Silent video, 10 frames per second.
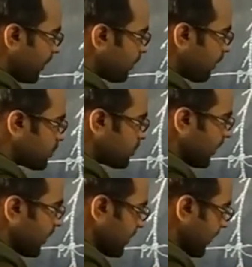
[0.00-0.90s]
mirror also
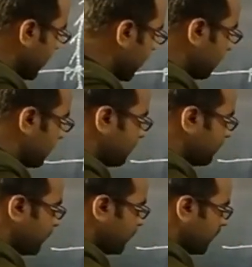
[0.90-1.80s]
we can say.
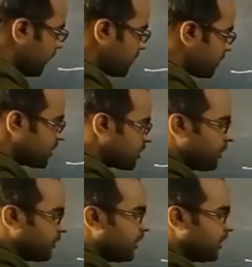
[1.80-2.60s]
The distance